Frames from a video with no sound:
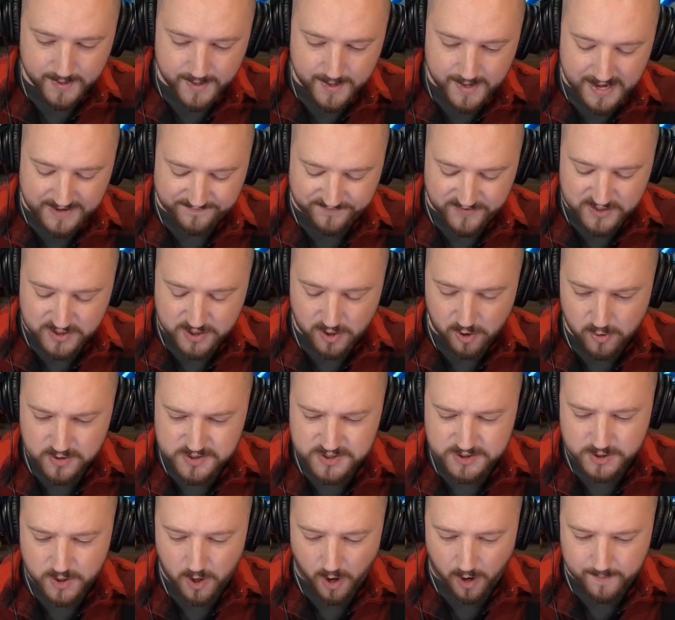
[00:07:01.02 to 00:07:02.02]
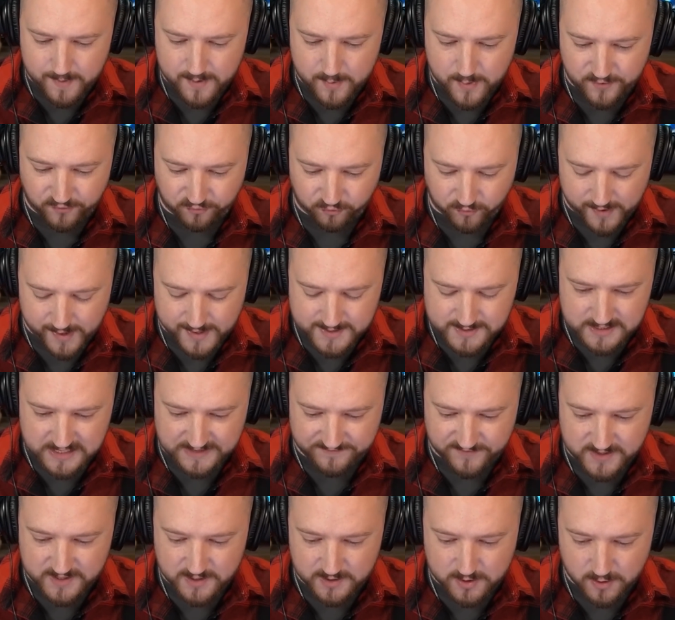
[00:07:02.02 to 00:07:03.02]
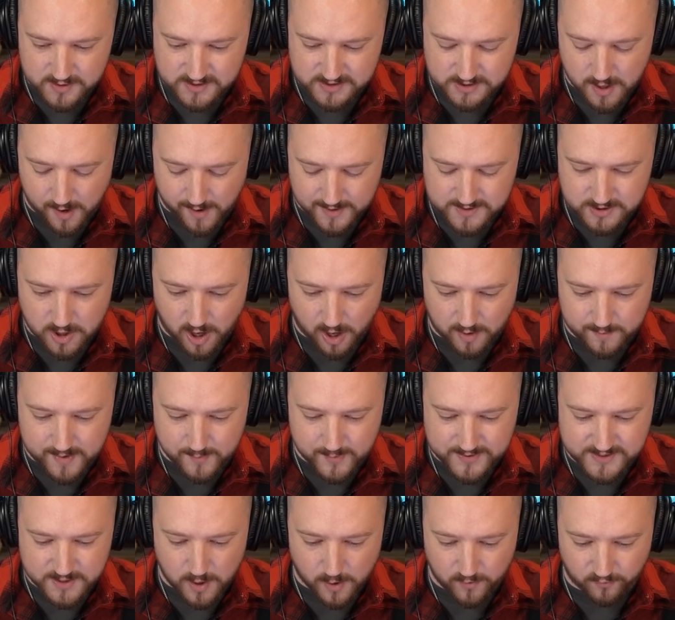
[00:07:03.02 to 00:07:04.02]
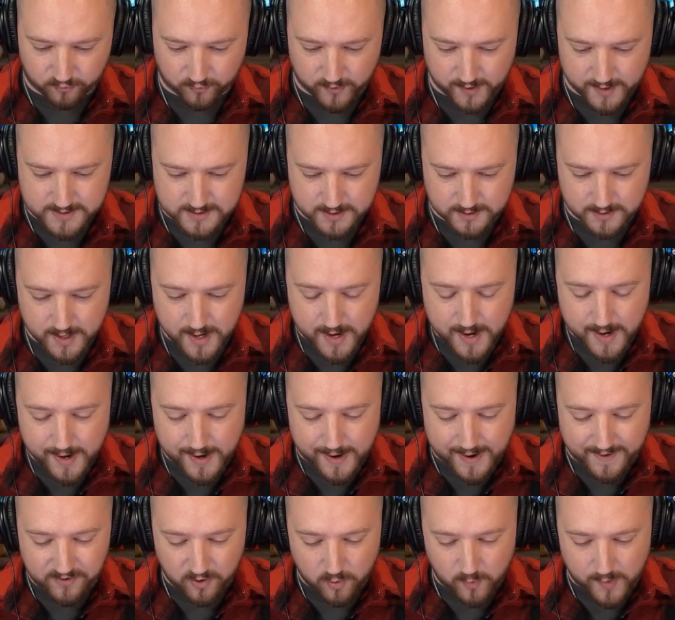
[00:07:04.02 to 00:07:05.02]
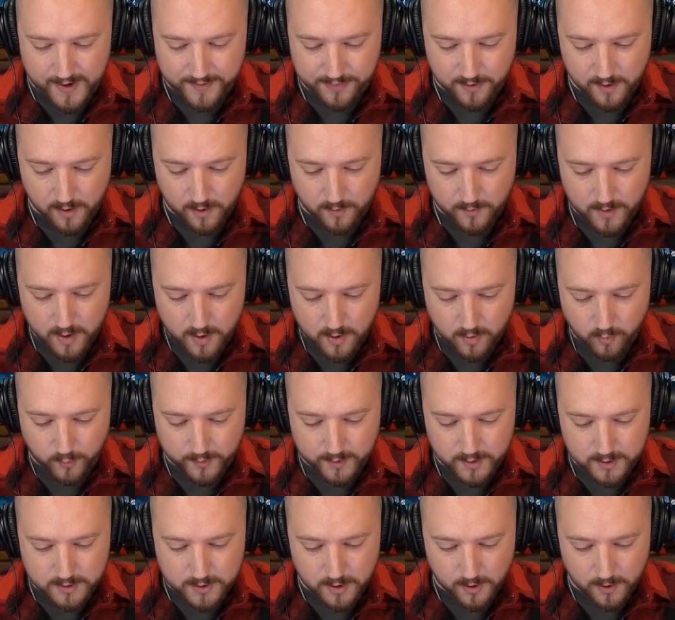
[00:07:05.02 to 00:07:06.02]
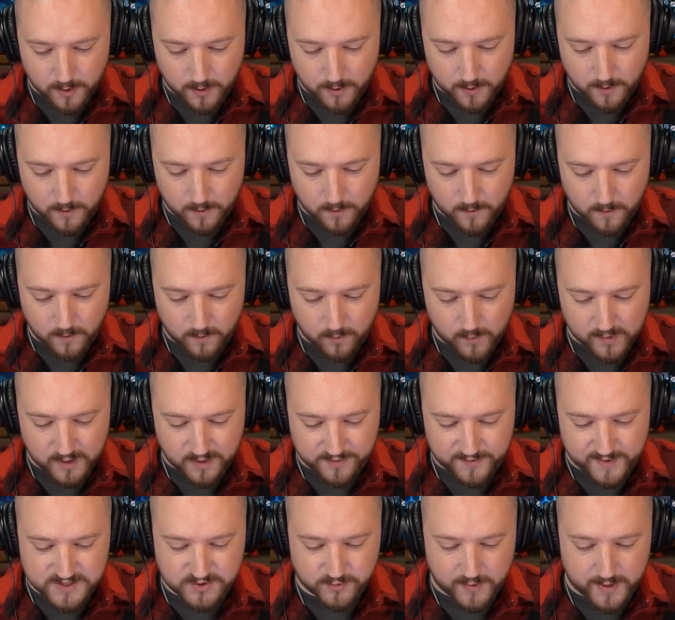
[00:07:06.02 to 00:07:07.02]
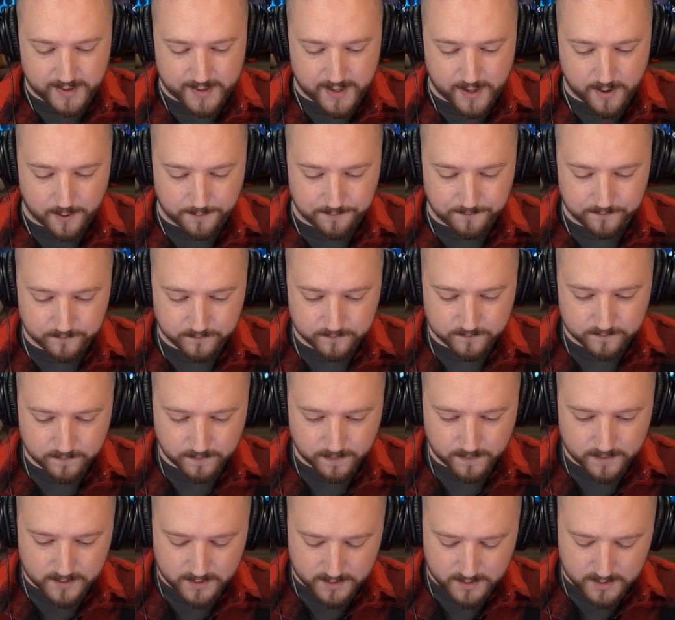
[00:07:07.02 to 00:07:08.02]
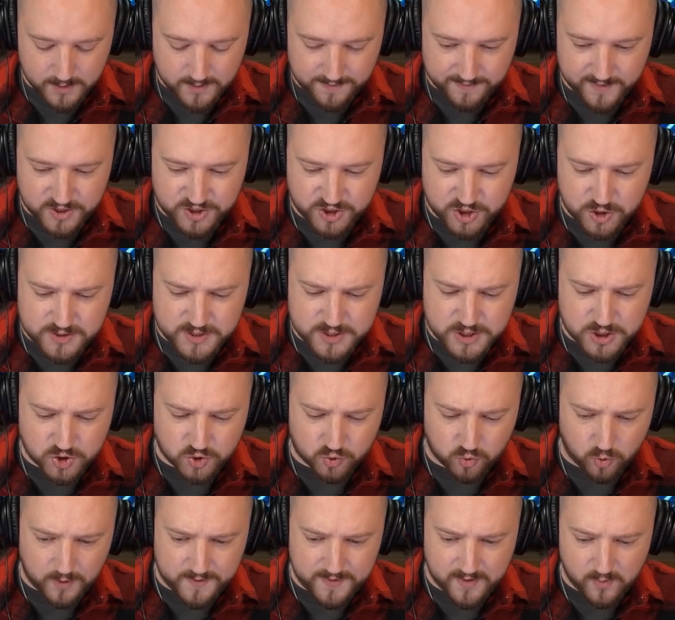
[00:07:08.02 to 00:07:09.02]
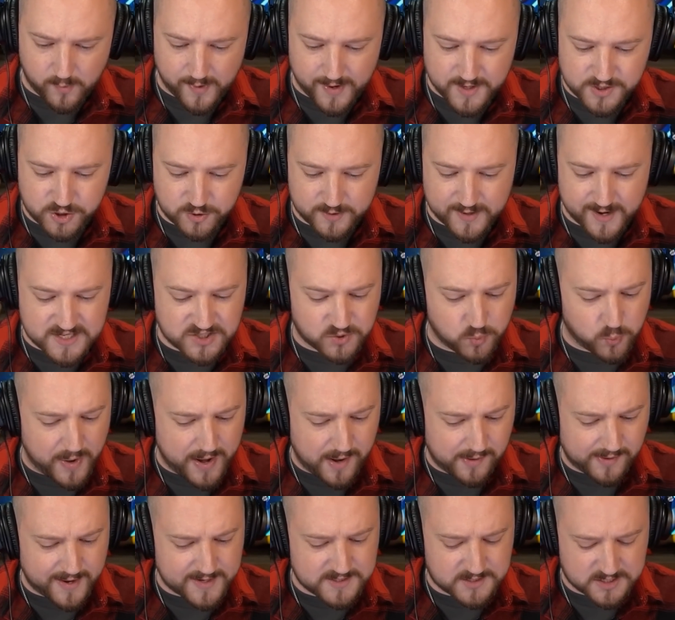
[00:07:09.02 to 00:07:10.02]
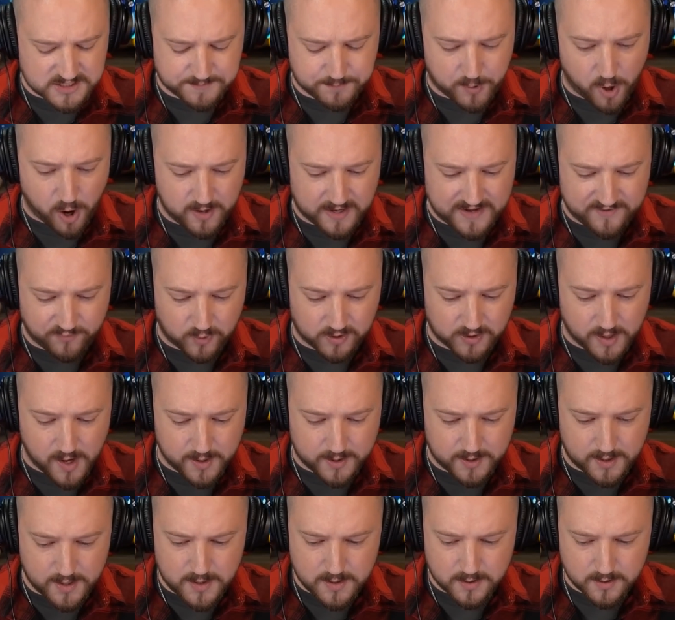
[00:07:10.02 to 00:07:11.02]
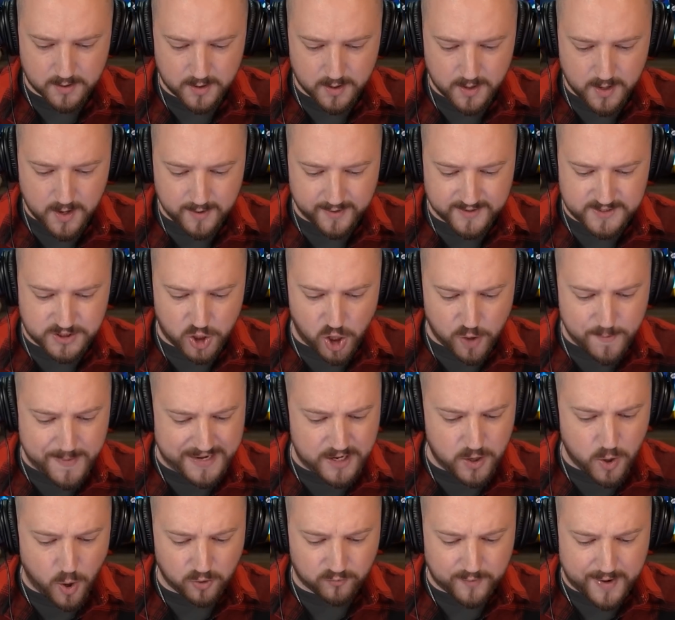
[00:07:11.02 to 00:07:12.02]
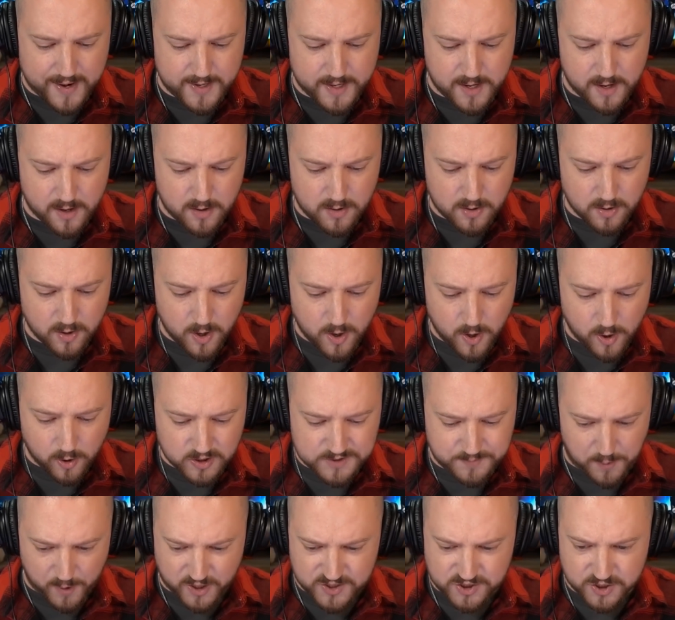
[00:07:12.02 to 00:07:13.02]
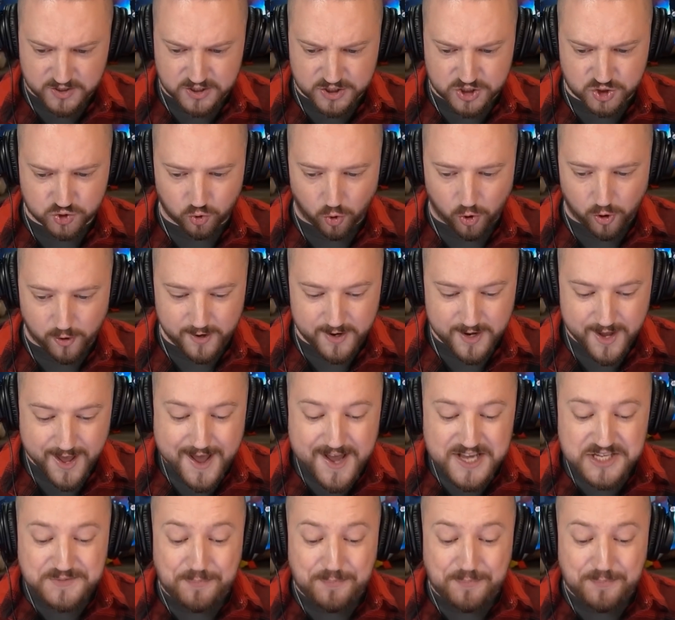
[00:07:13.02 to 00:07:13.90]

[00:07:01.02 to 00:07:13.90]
If he goes Skarmy, we freeze it. If he goes not Skarmy, we don't freeze it. Either way, though, we're going to go one of these right here. That should destroy the Wizard as well as the Sparky if we're lucky. Does he go Minion Horde right here? Sparky's gonna destroy.